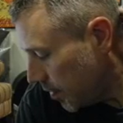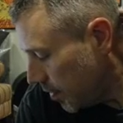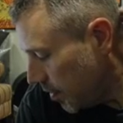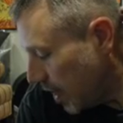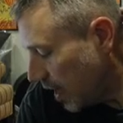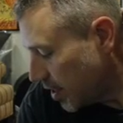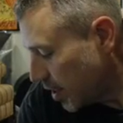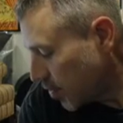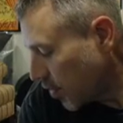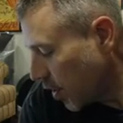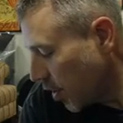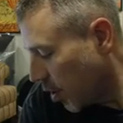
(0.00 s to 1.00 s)
yeah, just
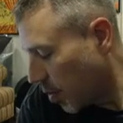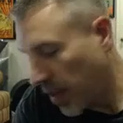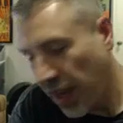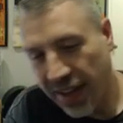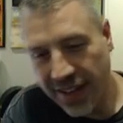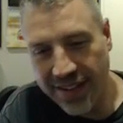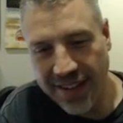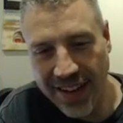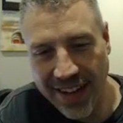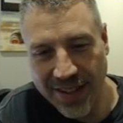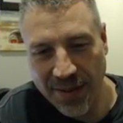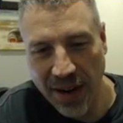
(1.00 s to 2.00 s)
for Europeans. Yeah,
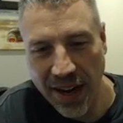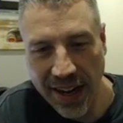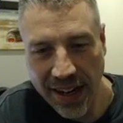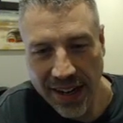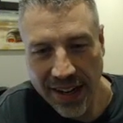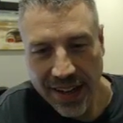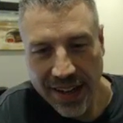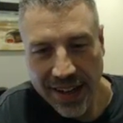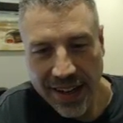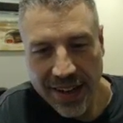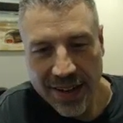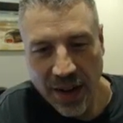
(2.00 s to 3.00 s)
that's right.
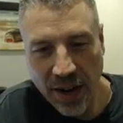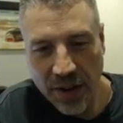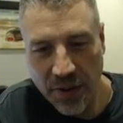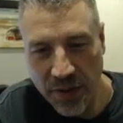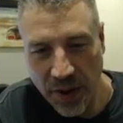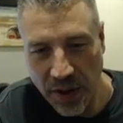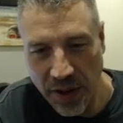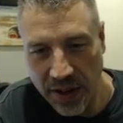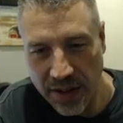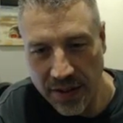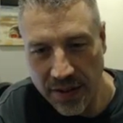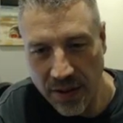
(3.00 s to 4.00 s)
Dr.
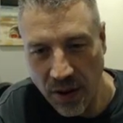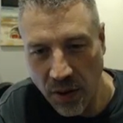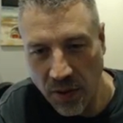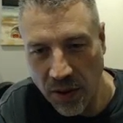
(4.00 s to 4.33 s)
Feelgood's over in